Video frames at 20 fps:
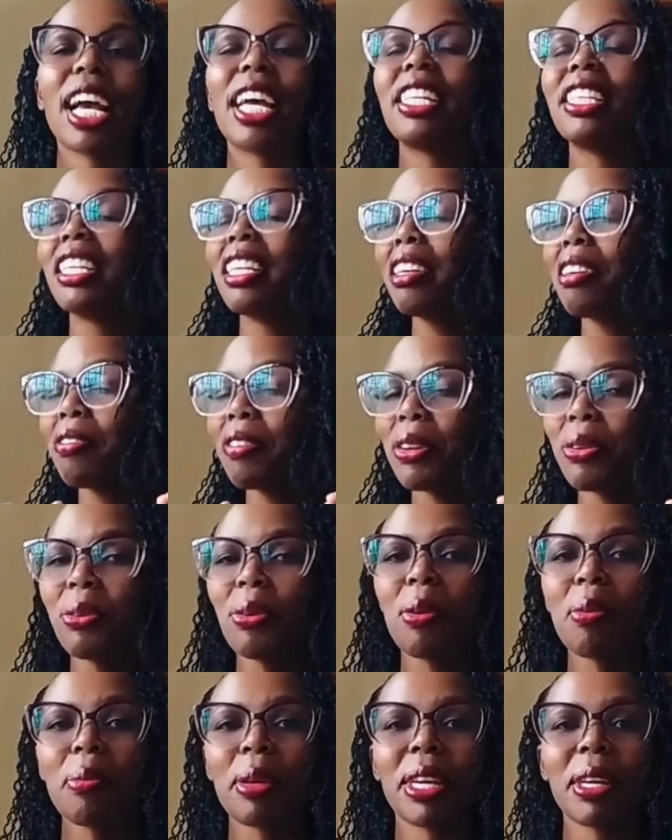And if you
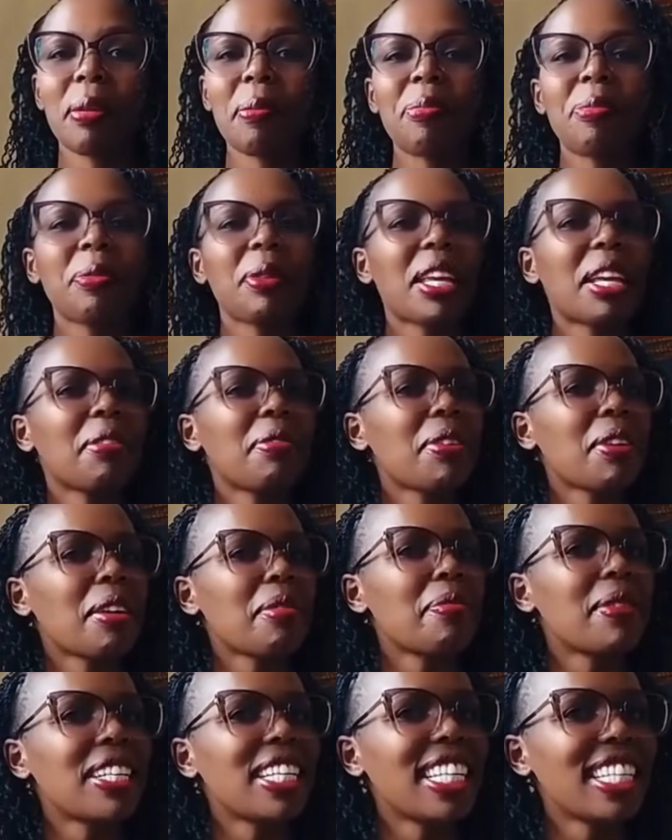know me, if you
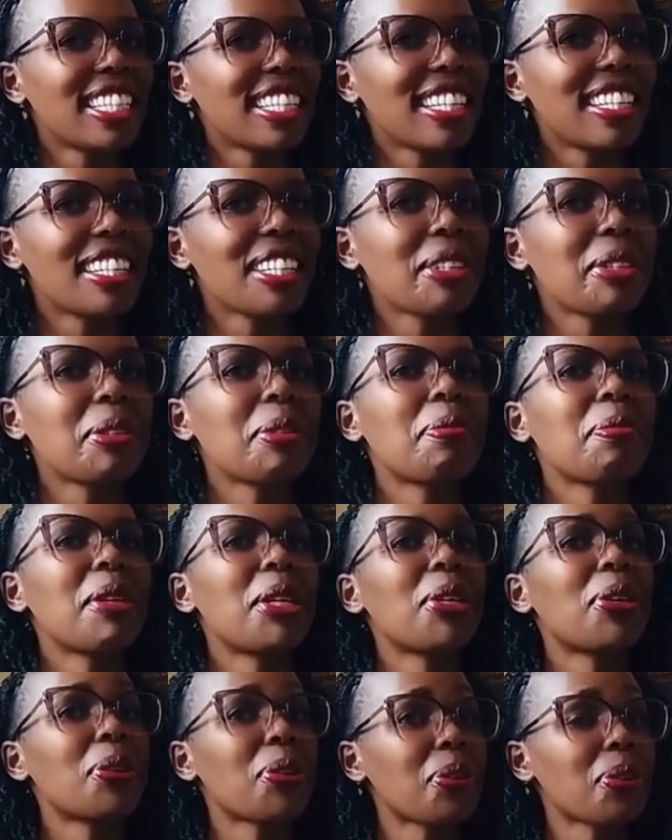have been listening to
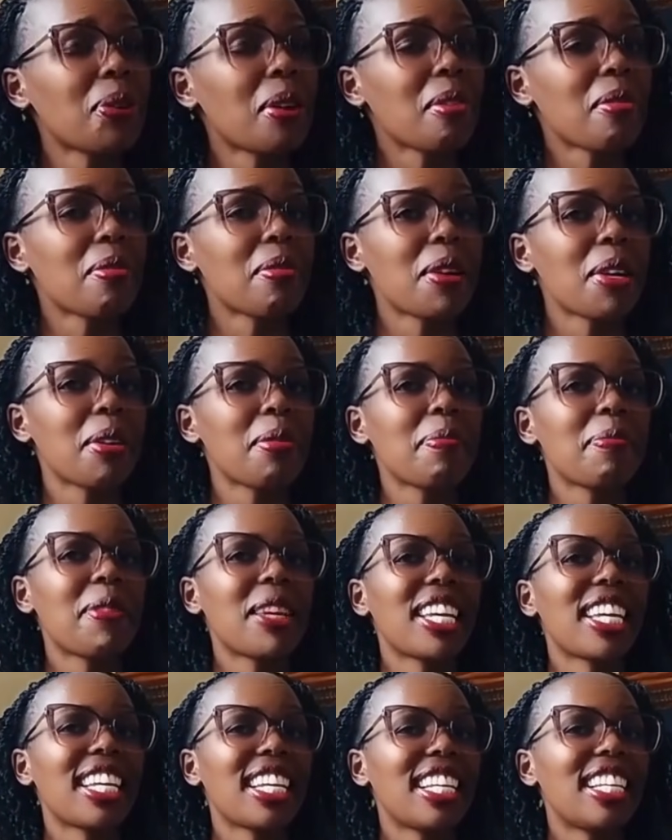me, you know I'm very
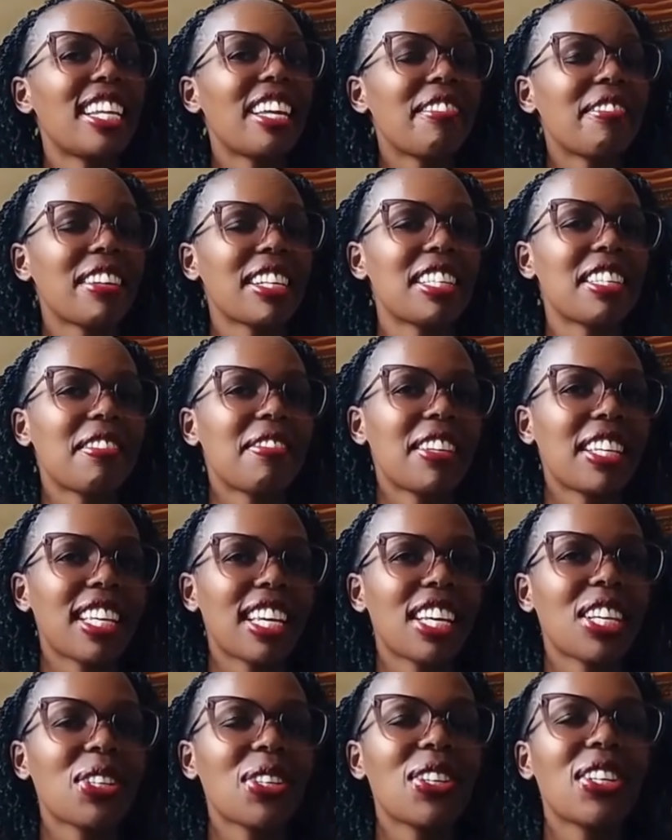big in
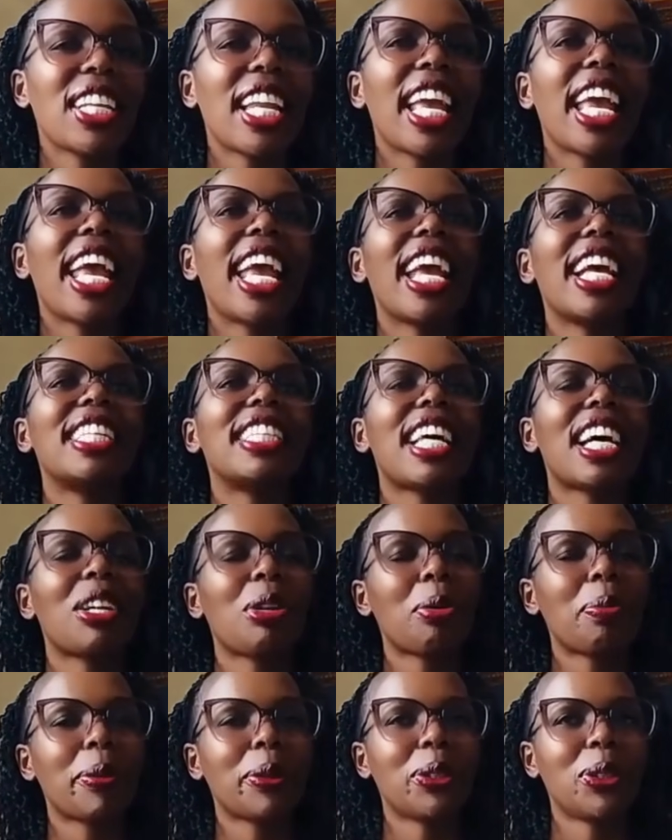diversification, and
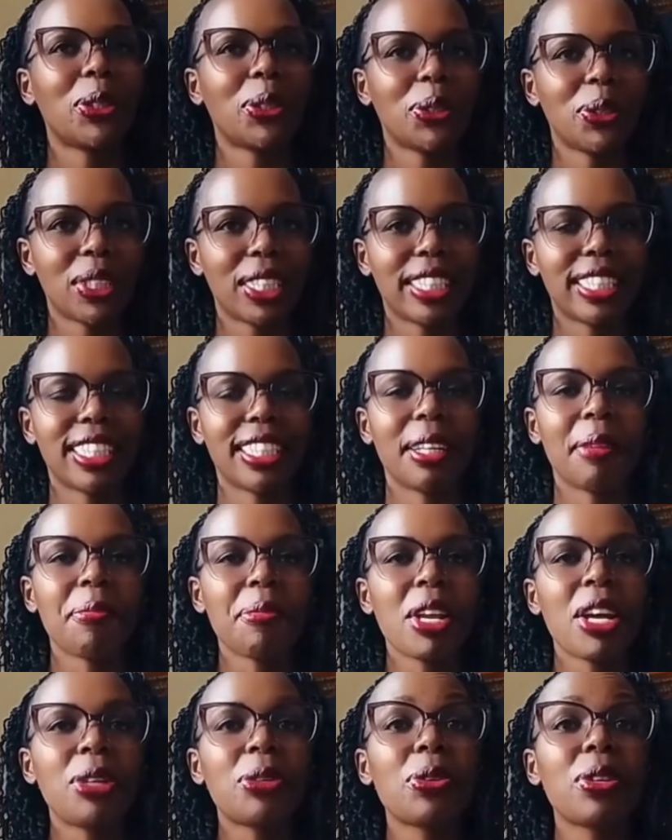an opportunity
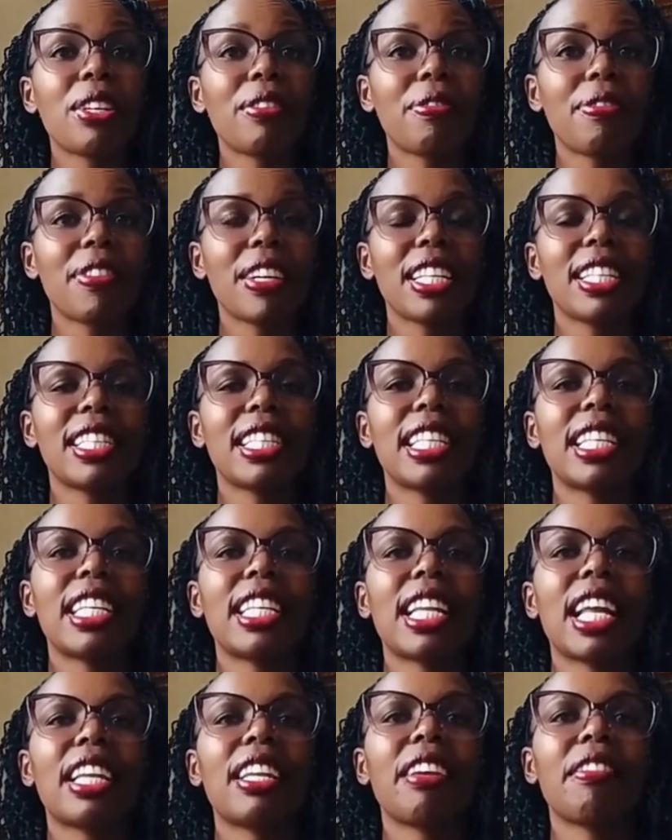to invest
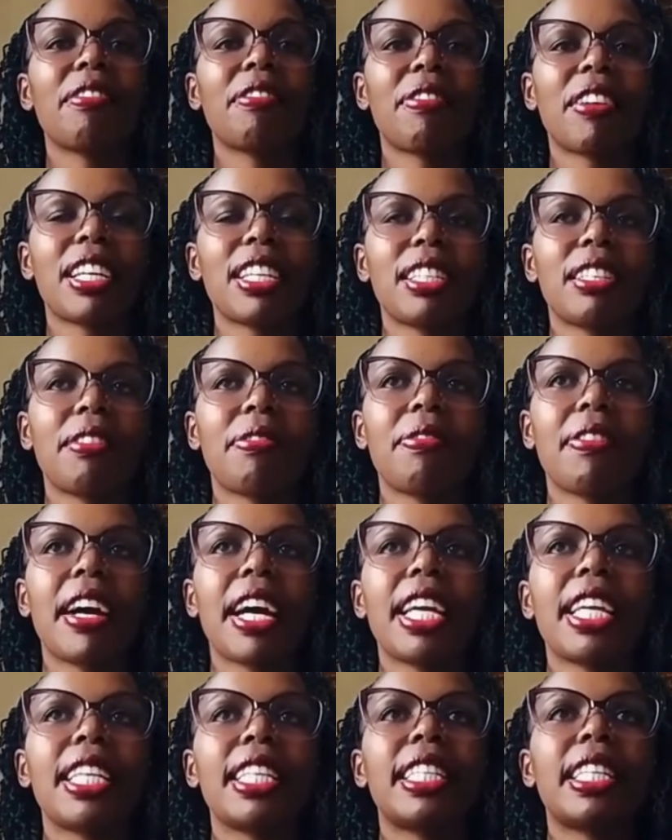in a
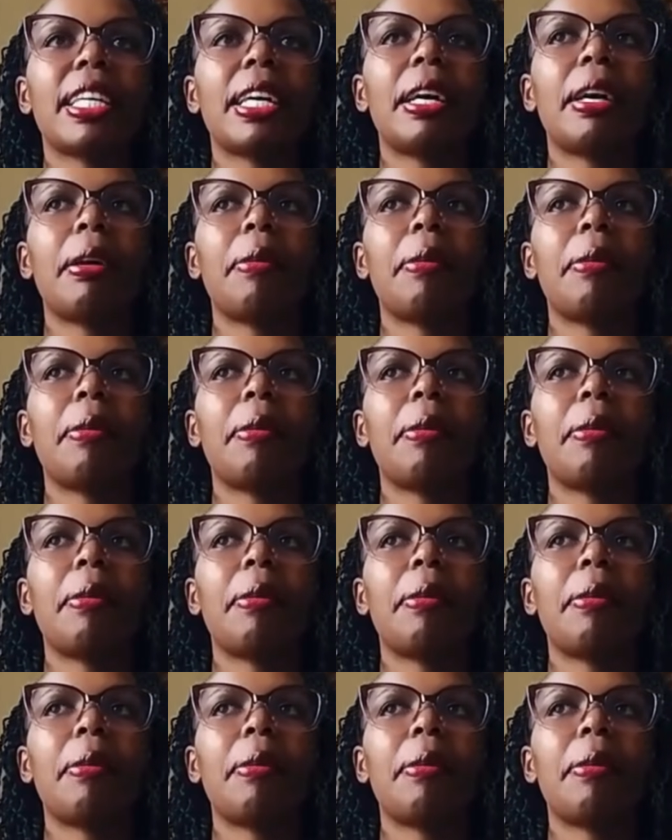diversified